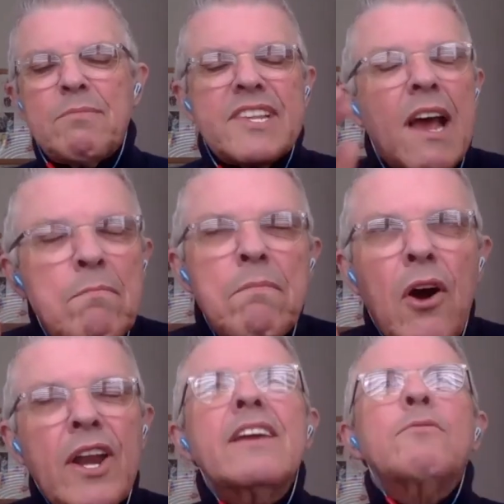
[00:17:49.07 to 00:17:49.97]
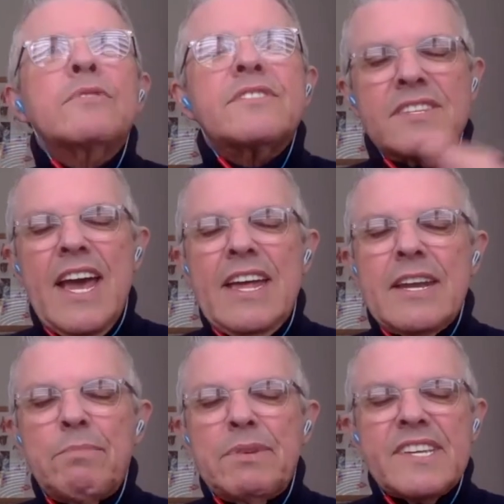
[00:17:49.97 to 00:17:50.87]
somebody would stand
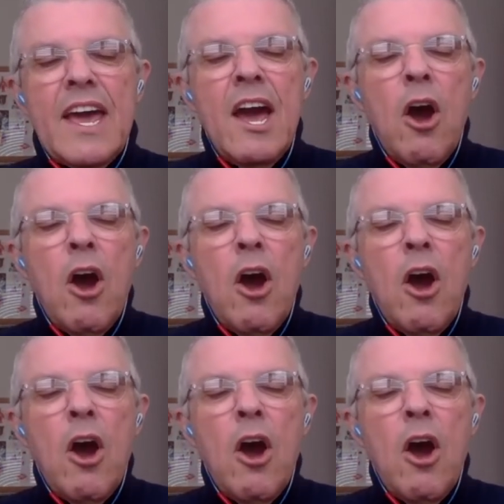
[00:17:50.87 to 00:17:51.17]
up and say,